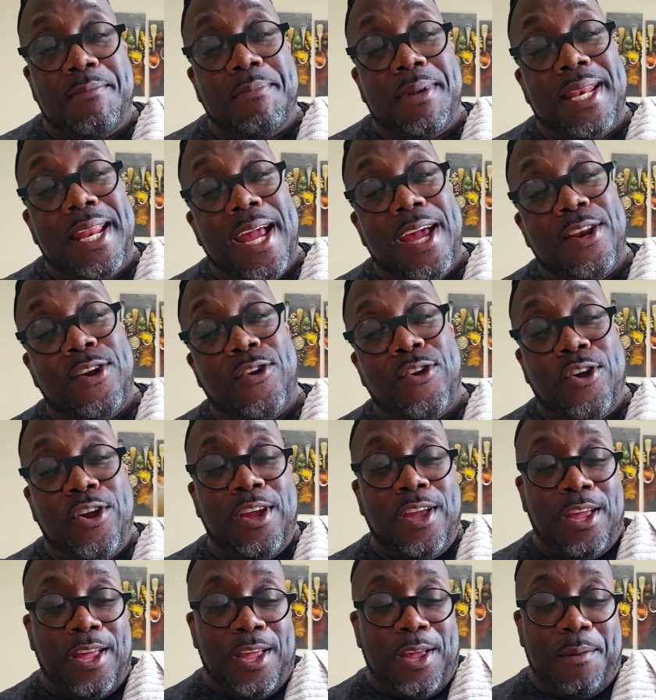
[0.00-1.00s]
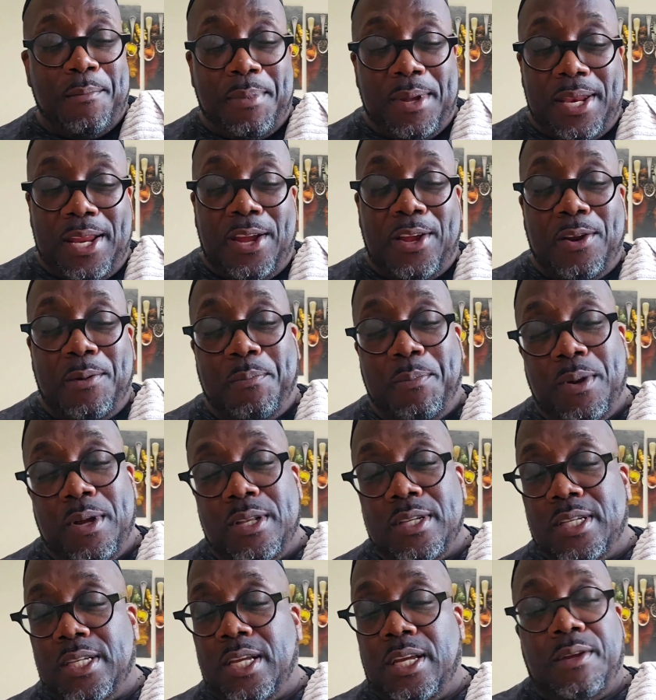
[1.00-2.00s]
banana, banana
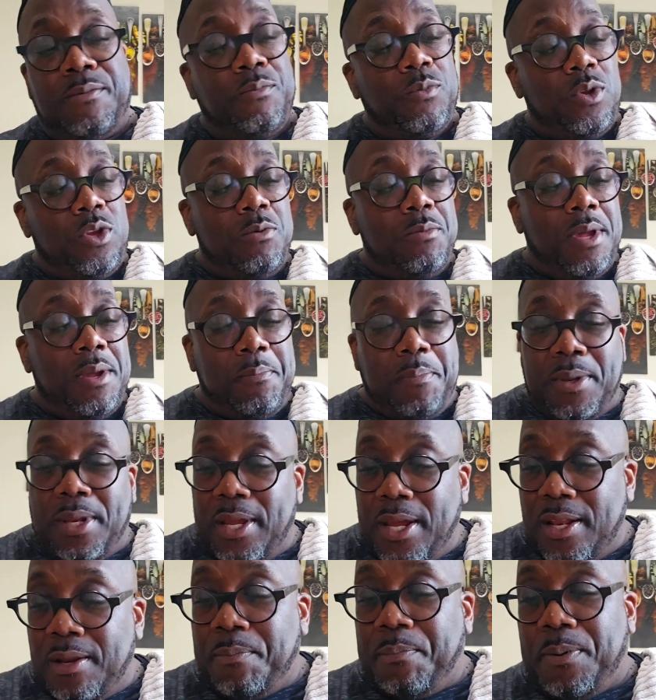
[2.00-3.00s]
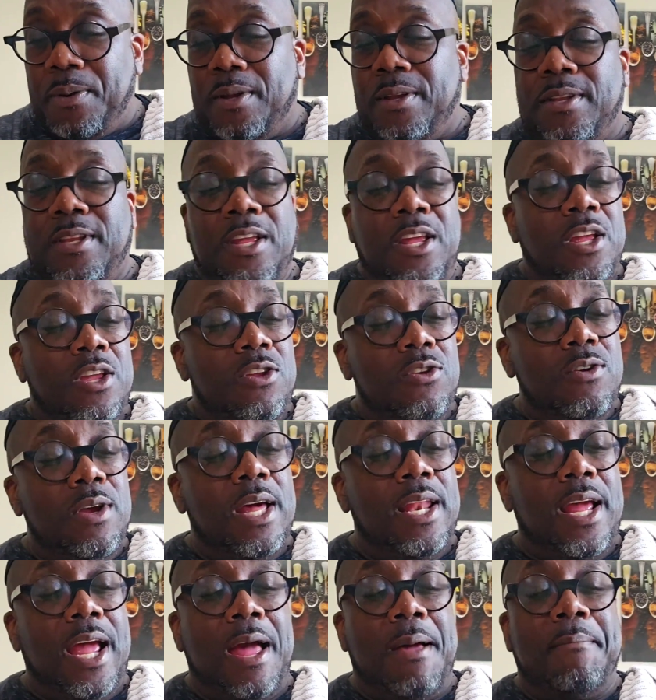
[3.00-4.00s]
pudding. See, when you make banana pudding, you
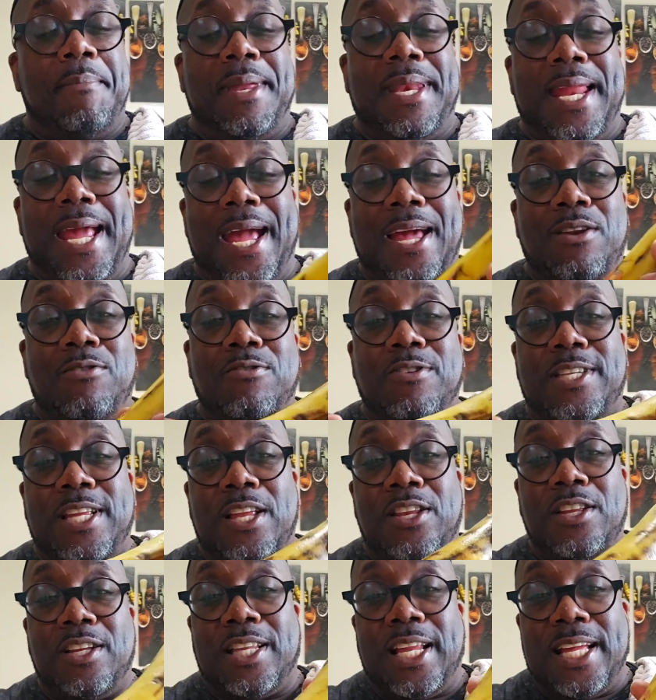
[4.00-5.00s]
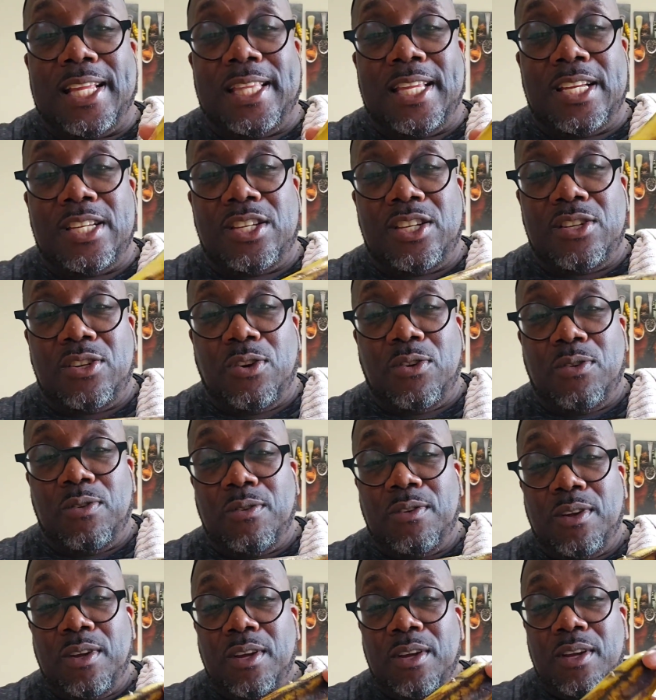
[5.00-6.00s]
got to have bananas that look like this, you know.
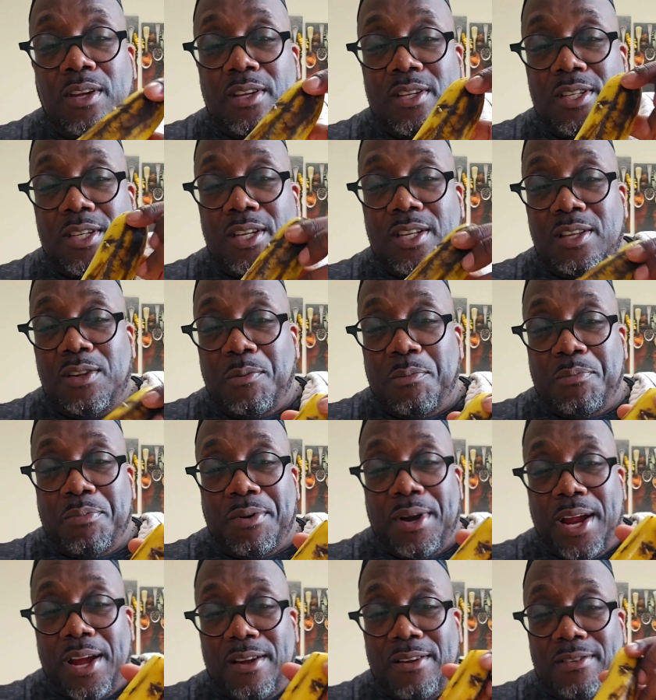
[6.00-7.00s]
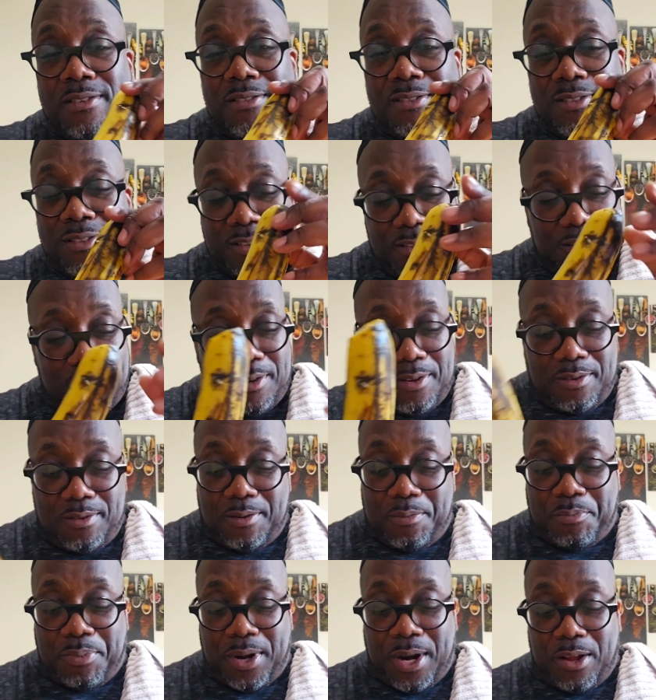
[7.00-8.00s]
See the little brown,
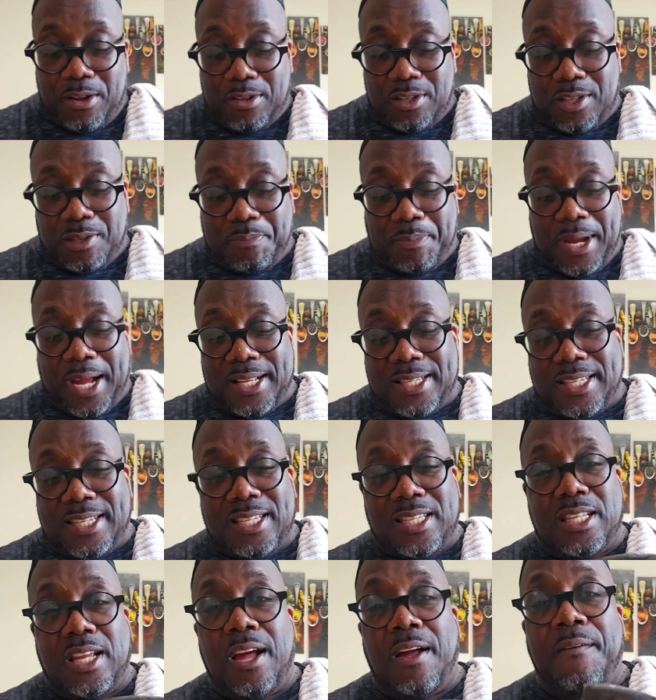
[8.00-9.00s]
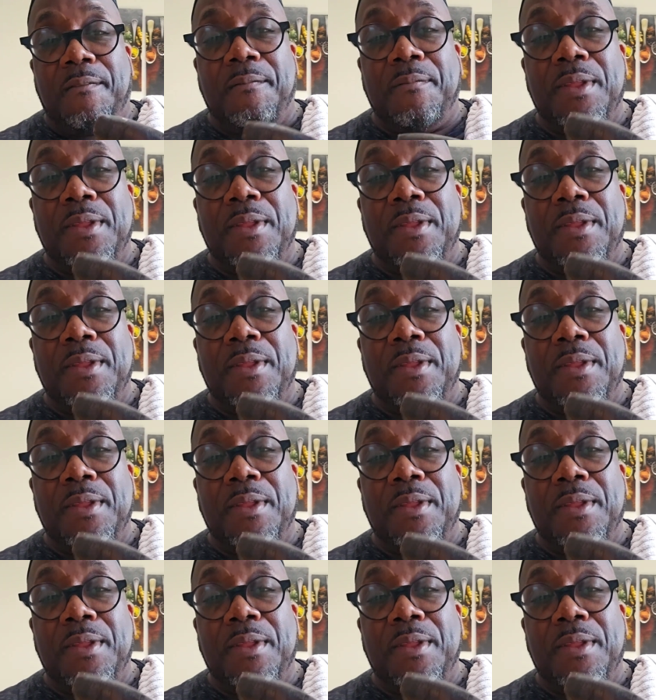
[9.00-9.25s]
brown spots and stuff.